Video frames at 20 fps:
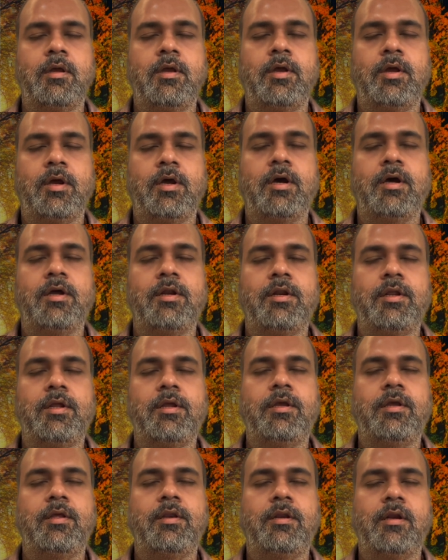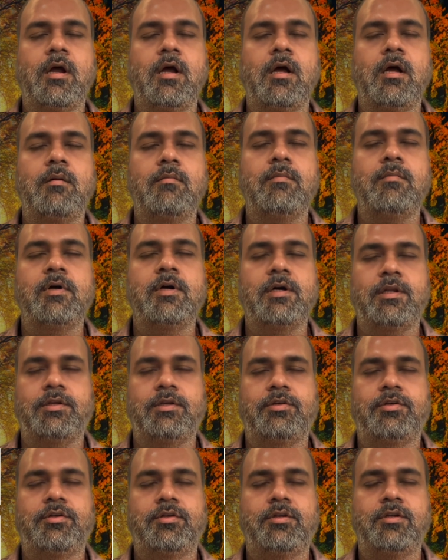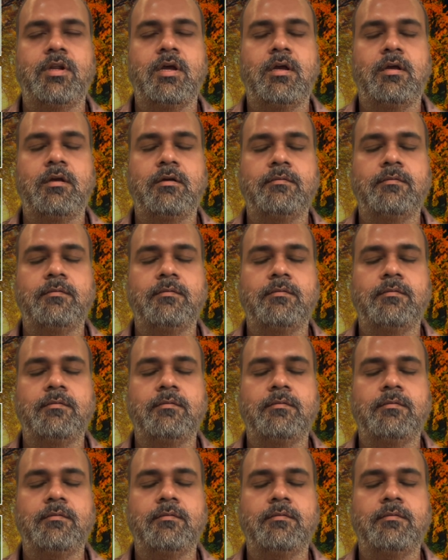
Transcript: Hare Rama Krishna.